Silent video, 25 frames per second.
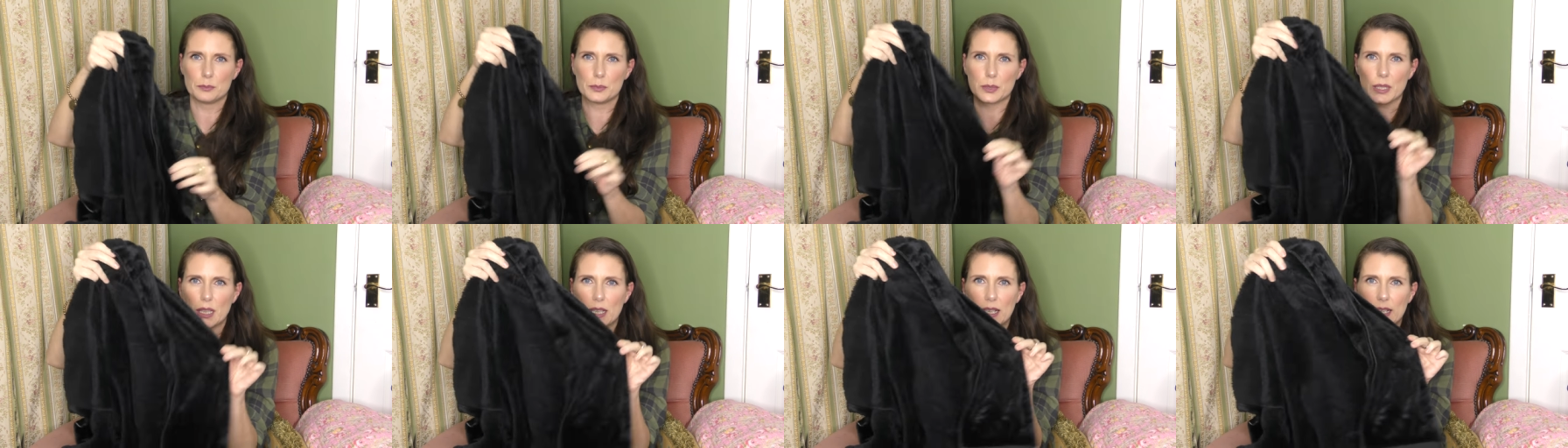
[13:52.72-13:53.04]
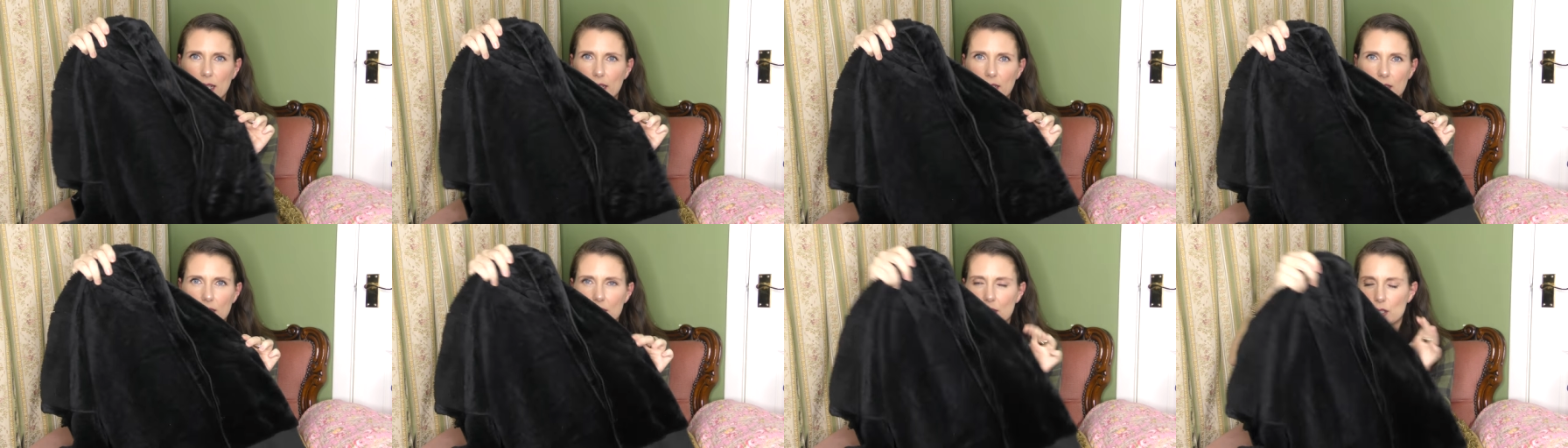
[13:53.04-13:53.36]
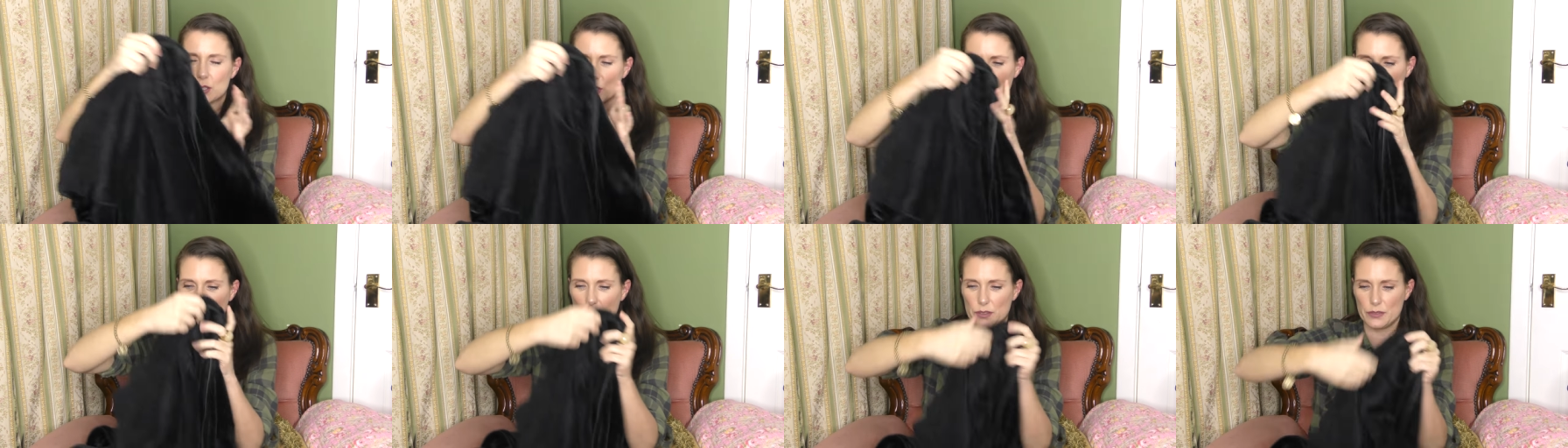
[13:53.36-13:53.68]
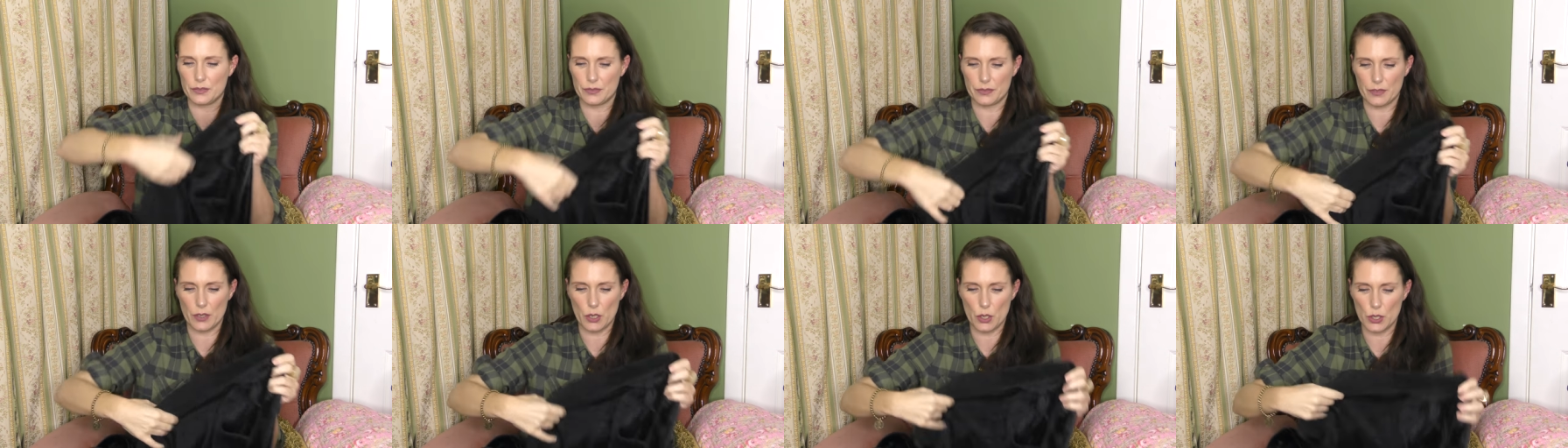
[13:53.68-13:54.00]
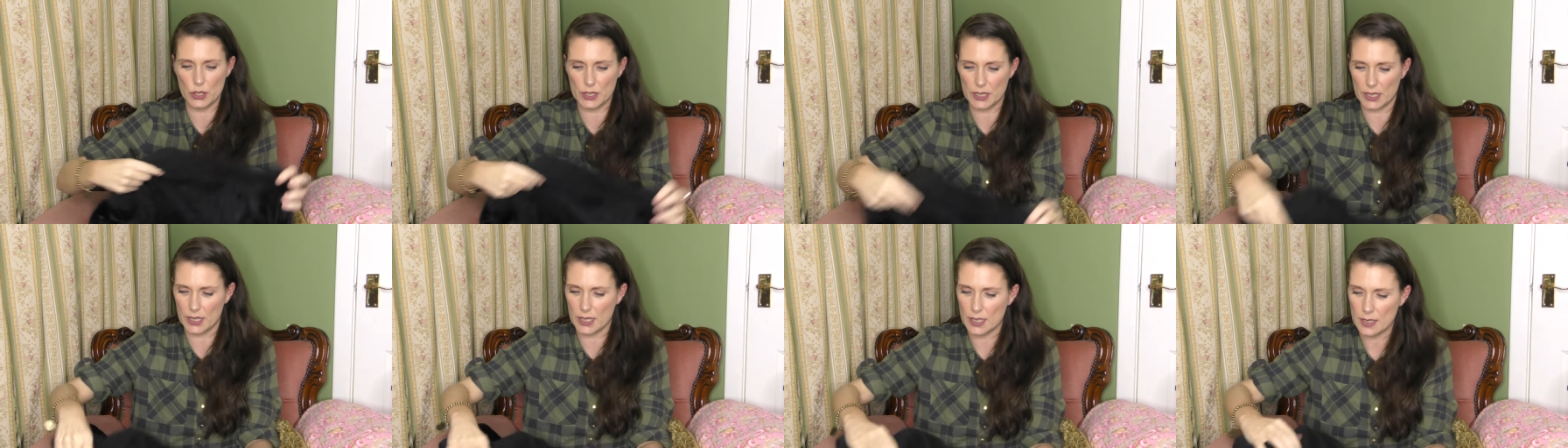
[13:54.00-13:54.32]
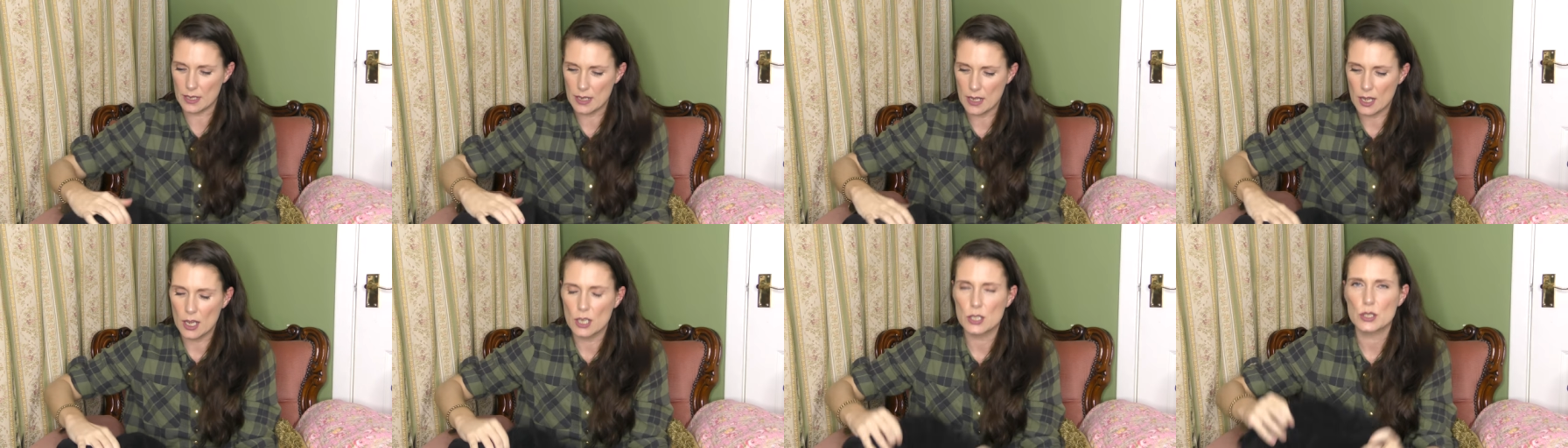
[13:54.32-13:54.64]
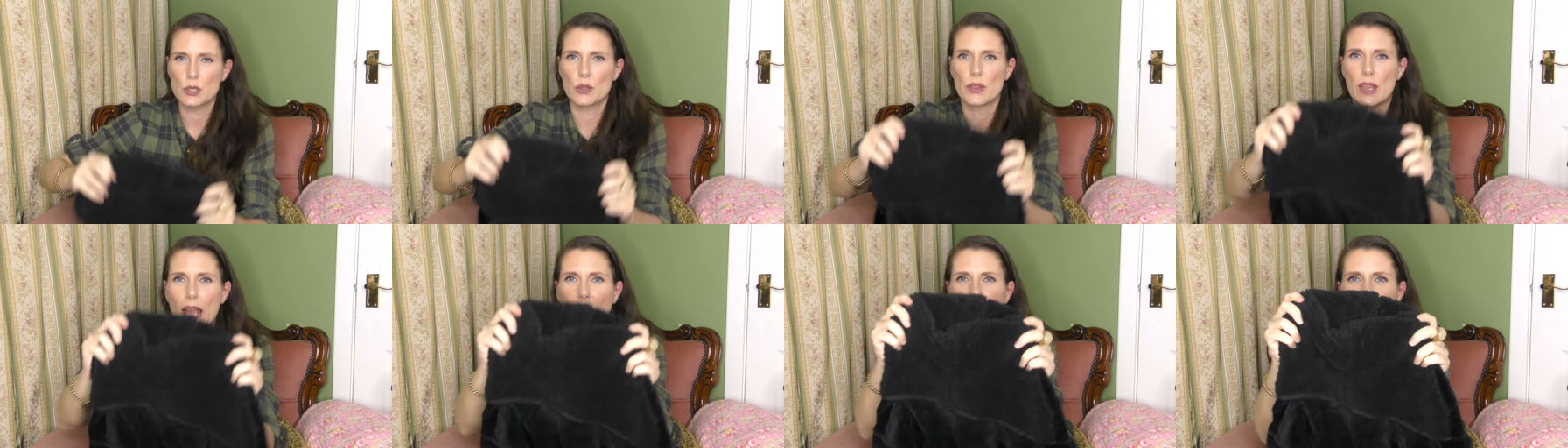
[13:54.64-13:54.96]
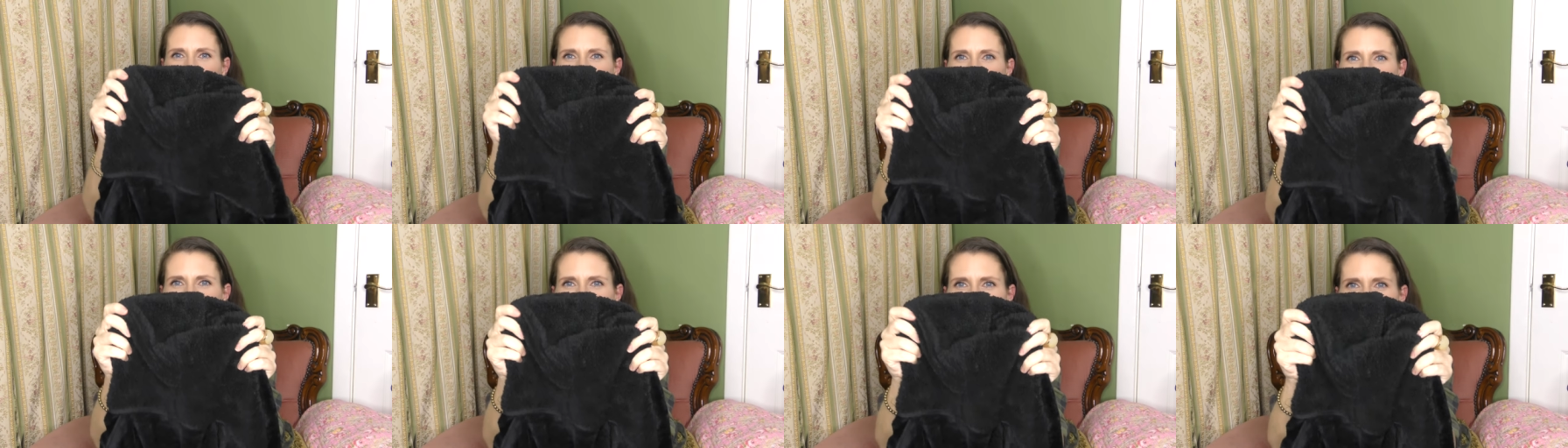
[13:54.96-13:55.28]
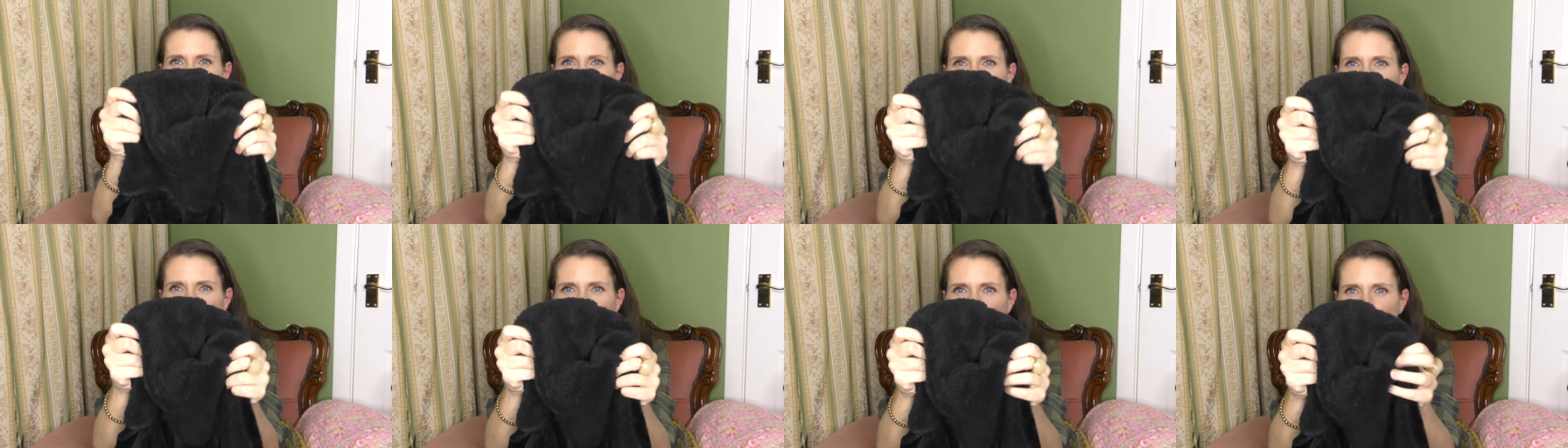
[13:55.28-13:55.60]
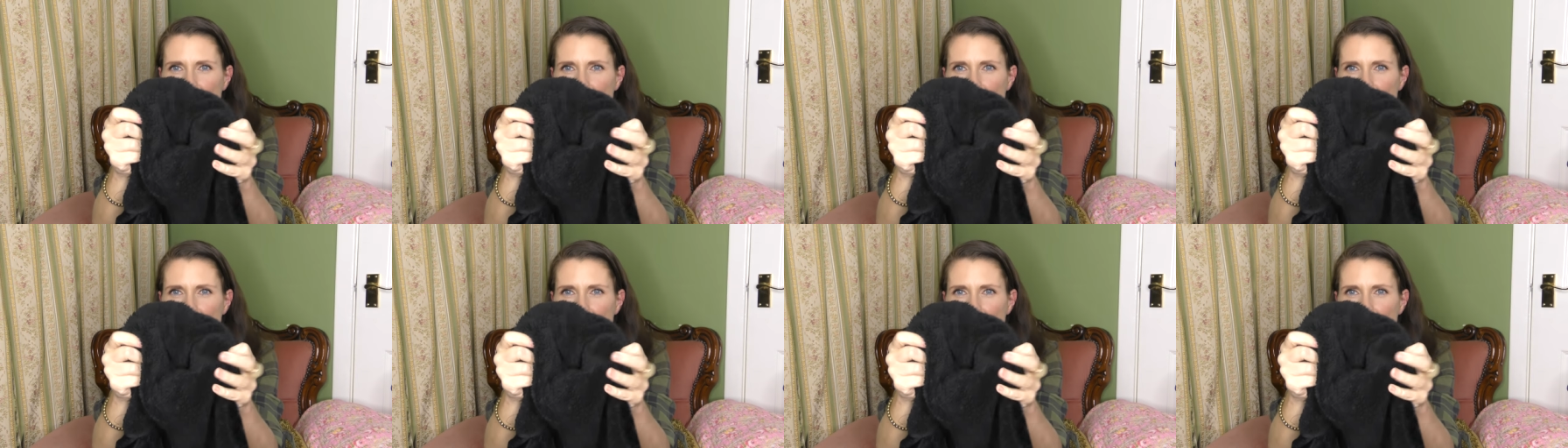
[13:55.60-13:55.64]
plain sort of hoodie. So the inside